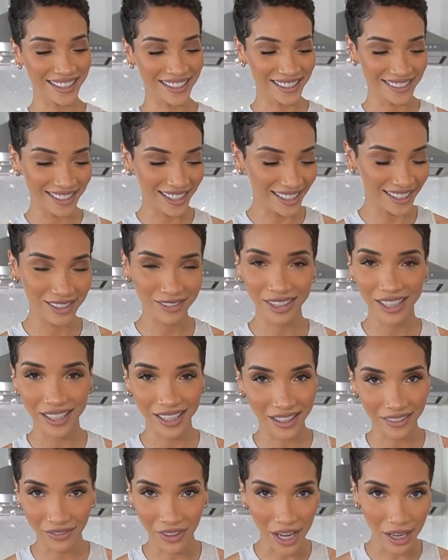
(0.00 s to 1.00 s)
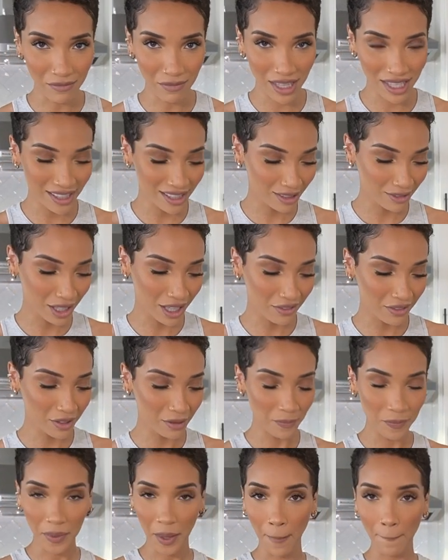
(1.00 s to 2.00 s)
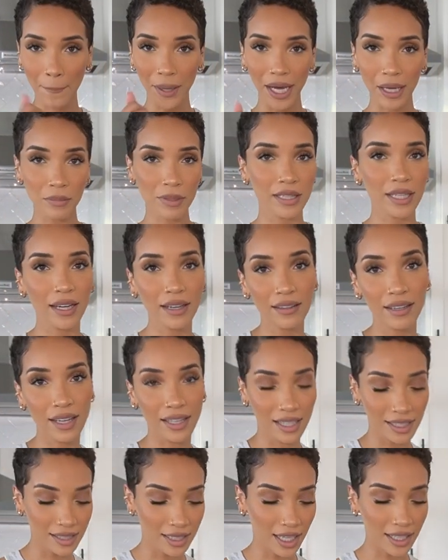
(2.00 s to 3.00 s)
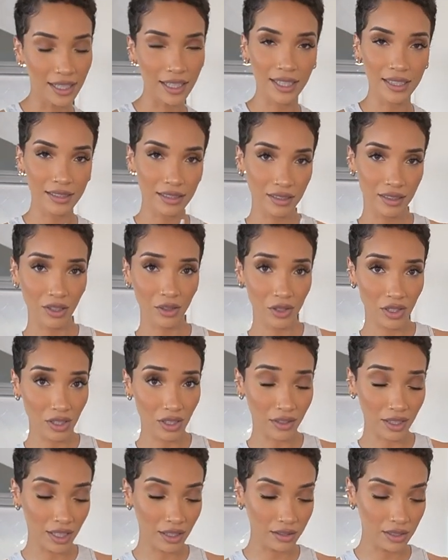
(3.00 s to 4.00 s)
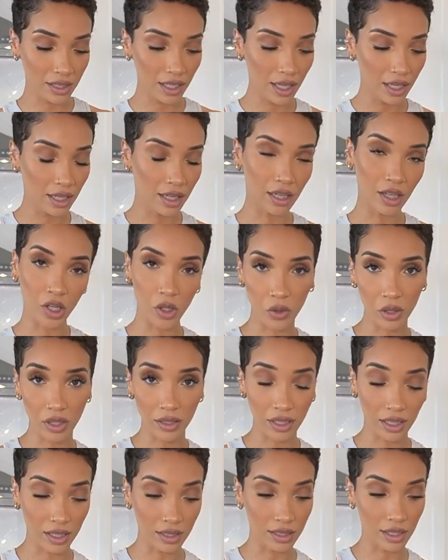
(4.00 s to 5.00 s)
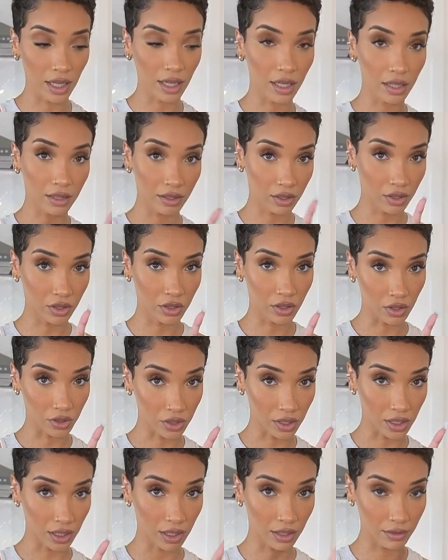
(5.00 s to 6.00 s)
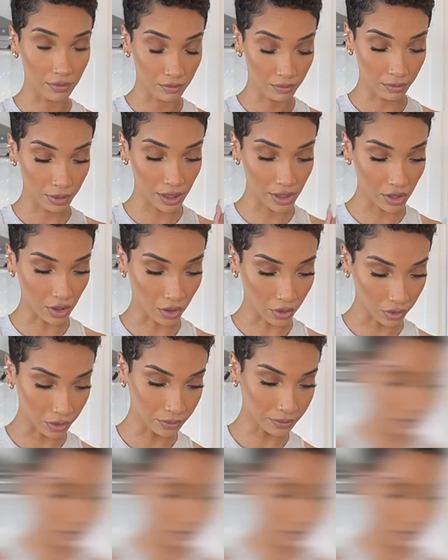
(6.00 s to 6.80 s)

And it takes what, like 5 minutes or whatever? Pops out and it's like nice and toasted on the outside and gooey on the inside. You'll see. Please hold.